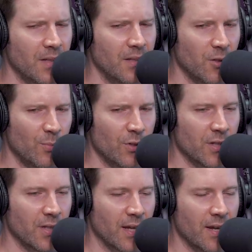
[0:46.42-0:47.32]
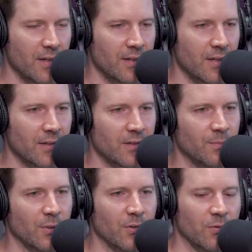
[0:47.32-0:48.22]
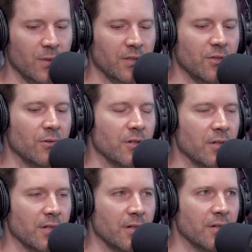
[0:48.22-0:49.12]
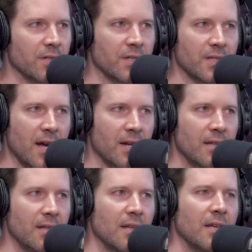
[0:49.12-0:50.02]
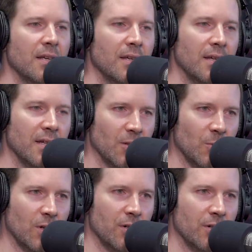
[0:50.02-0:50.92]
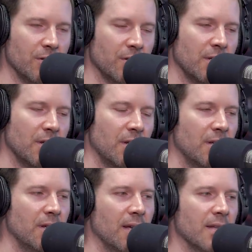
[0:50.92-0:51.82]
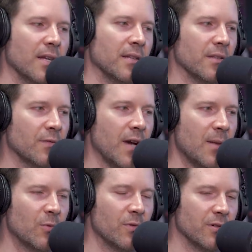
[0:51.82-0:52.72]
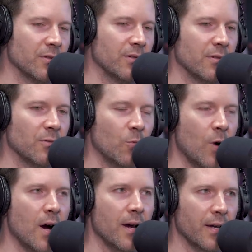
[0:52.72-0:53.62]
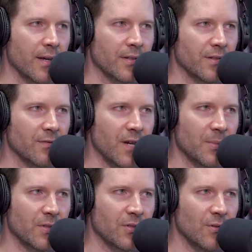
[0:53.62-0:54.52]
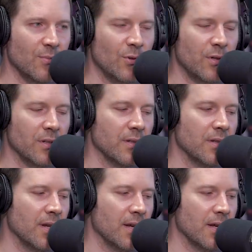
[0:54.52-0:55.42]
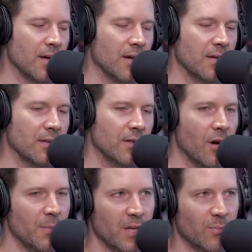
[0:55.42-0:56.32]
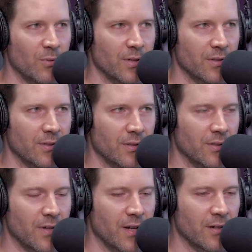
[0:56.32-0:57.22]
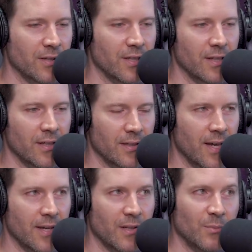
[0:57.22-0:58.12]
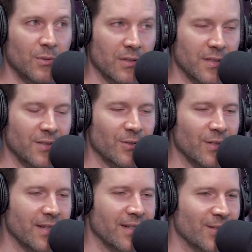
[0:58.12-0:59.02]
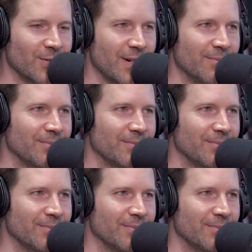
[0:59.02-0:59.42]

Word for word: you know, put into context both what's going on in our society, mm -hmm. in the world, and then in the rap world, why gangster rap is so important. And uh, you know, I made a point to try to articulate that in the book, The History of Gangster Rap.